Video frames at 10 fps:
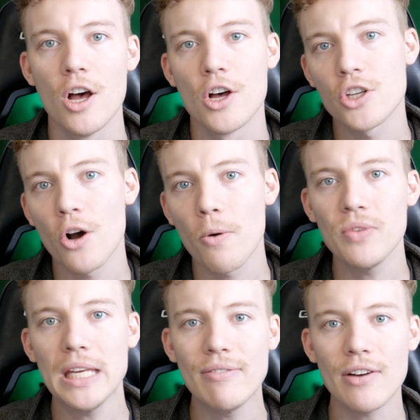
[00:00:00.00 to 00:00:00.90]
So
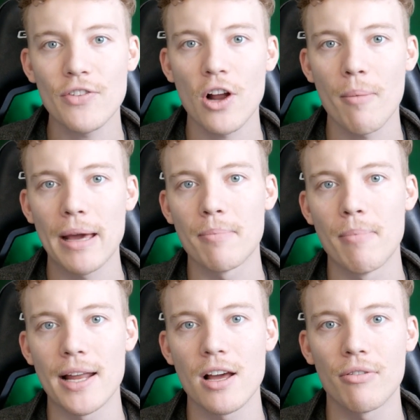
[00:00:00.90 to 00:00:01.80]
even if you're not making
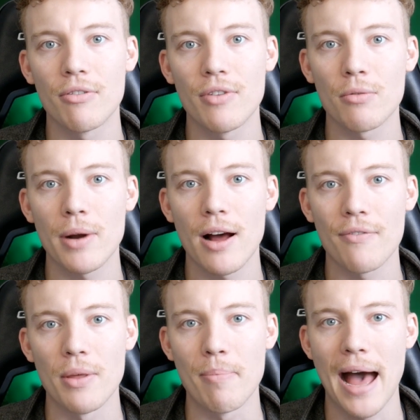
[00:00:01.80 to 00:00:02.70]
money off of it right off
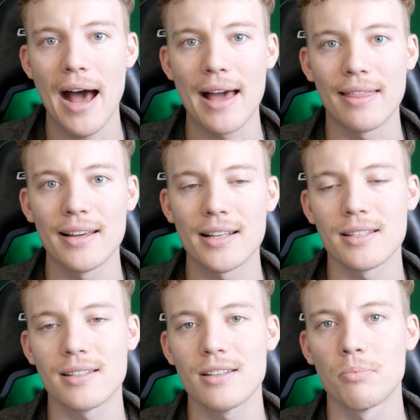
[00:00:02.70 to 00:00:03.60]
the bat, I think it's
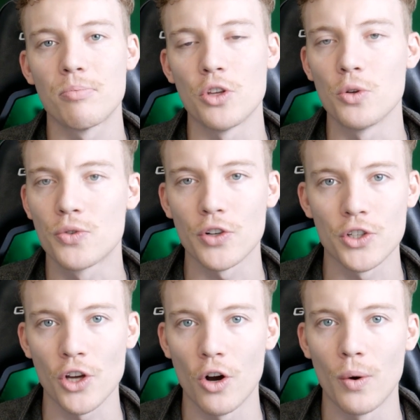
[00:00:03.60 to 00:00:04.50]
still useful to
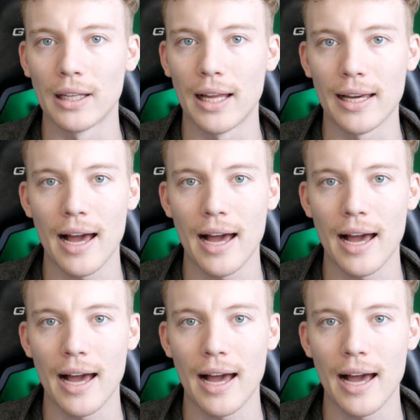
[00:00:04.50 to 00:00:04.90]
go and like,